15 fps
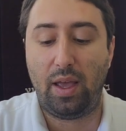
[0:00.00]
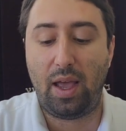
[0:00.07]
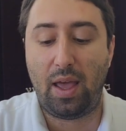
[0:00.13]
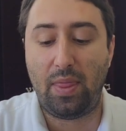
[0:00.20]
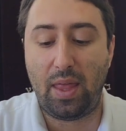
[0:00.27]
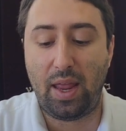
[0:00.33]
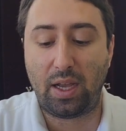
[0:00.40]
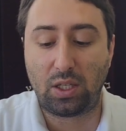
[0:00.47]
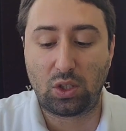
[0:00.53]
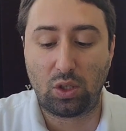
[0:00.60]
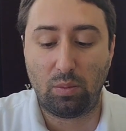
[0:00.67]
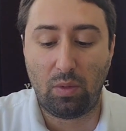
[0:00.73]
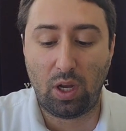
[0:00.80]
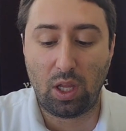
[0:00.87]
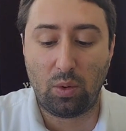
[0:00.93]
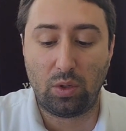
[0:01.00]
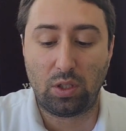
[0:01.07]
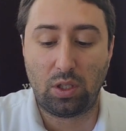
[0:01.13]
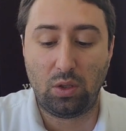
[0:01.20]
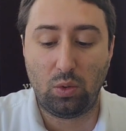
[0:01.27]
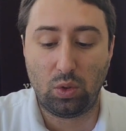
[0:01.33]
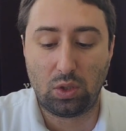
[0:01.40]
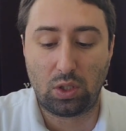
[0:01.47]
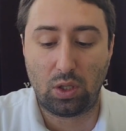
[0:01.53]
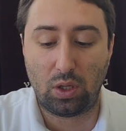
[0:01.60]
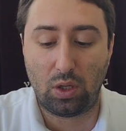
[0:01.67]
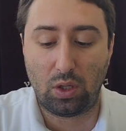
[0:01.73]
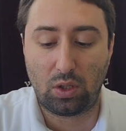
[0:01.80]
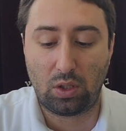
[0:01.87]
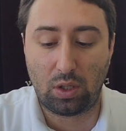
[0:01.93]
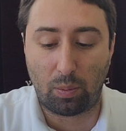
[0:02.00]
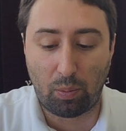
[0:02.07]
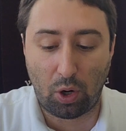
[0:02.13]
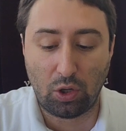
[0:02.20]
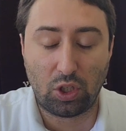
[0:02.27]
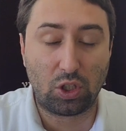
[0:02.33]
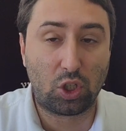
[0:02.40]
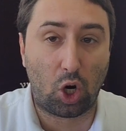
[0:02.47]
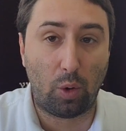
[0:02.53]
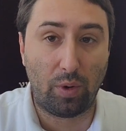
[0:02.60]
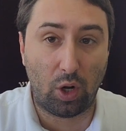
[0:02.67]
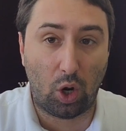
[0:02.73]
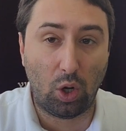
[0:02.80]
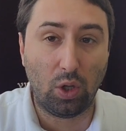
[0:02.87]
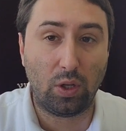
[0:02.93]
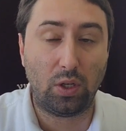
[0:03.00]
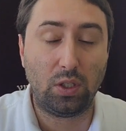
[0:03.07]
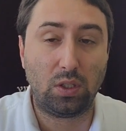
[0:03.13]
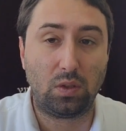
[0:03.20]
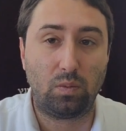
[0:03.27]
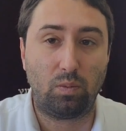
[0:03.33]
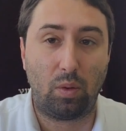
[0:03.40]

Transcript: And that extra money was used to purchase Carbon Olas,